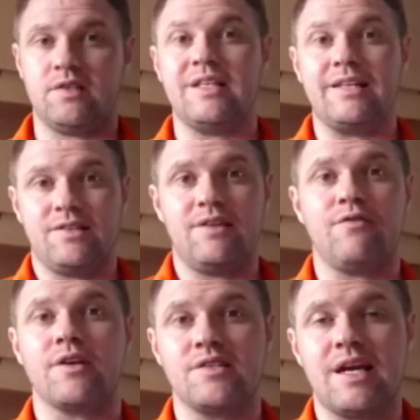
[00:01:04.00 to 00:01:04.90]
let's say for
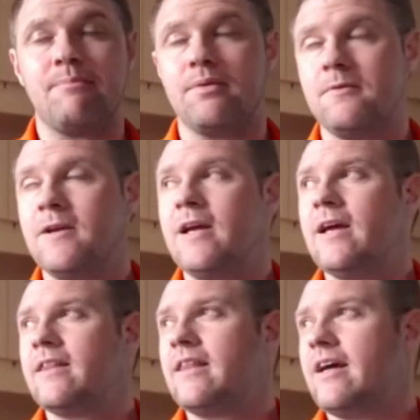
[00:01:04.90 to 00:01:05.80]
example,
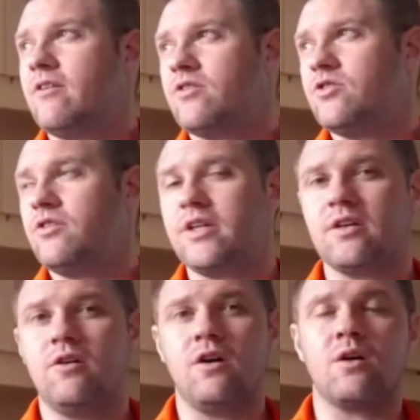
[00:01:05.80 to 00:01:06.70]
that are done in
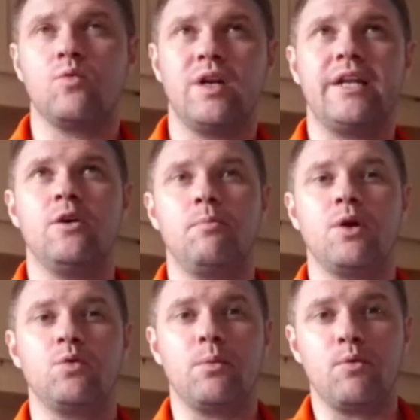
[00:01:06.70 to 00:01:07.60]
Cork will end up
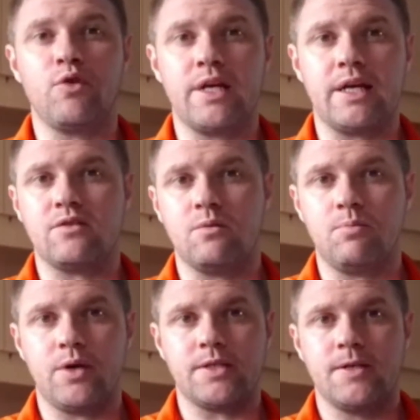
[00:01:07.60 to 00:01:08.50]
around the marina at some
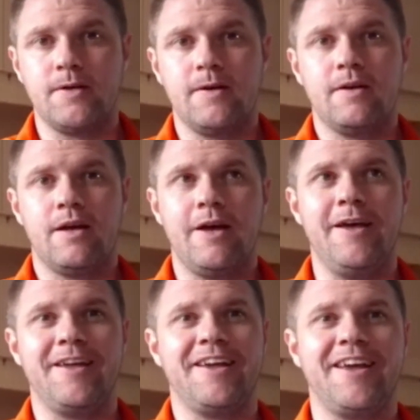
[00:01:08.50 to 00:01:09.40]
point.
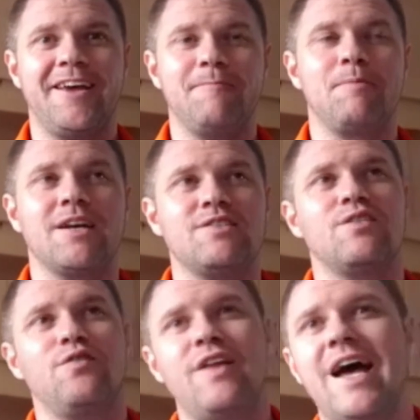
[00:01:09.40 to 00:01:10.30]
Because it's
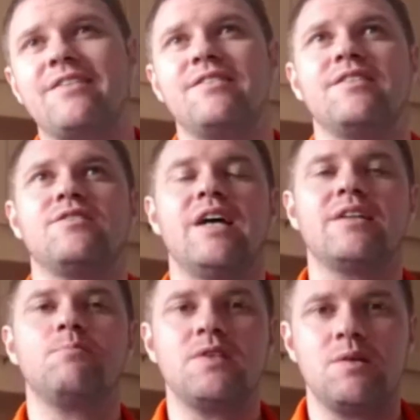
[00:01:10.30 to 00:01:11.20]
flat and it's not as
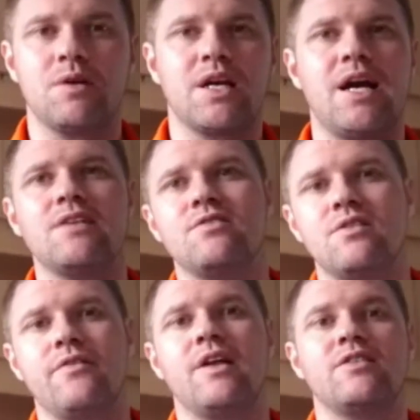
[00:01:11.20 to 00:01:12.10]
busy with cars and
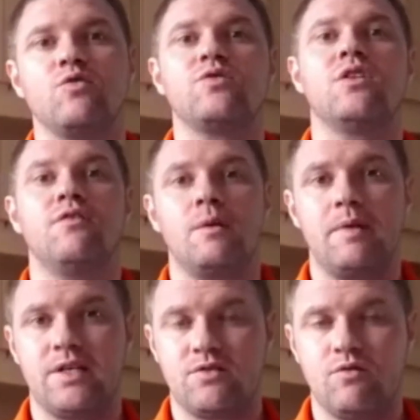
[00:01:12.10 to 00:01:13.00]
stuff like that. So it's a lovely
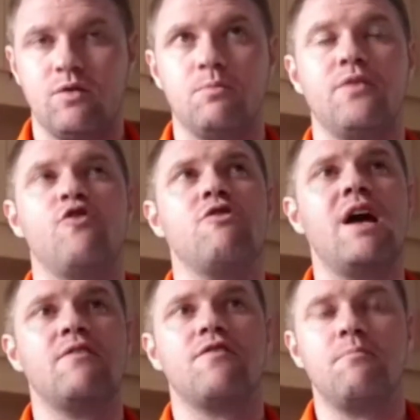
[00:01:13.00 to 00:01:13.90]
place to run. But if you're
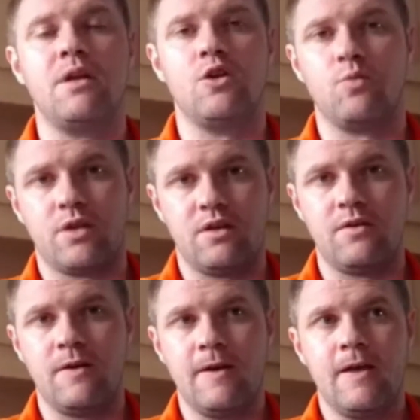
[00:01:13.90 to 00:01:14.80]
not familiar with it,
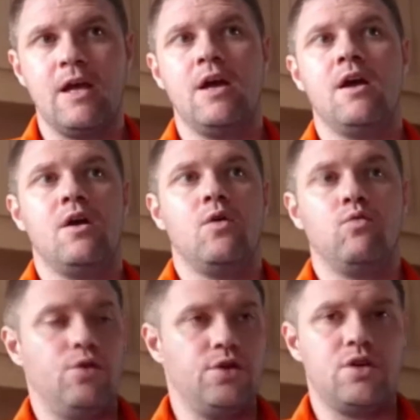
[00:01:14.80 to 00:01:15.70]

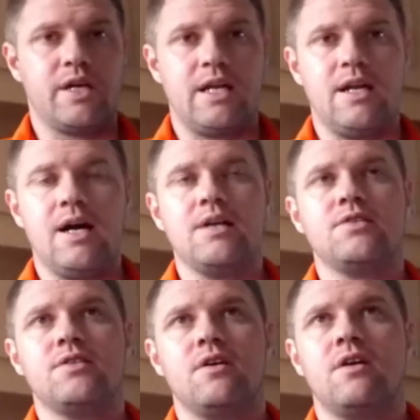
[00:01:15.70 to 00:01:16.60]
one, you could get
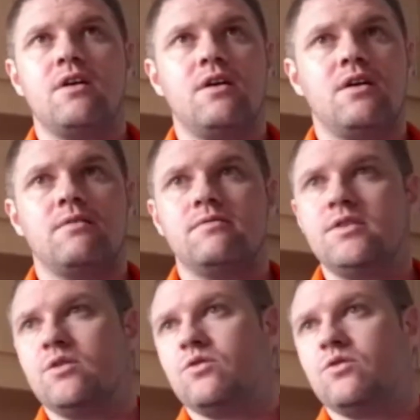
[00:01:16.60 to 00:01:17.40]
lost, or you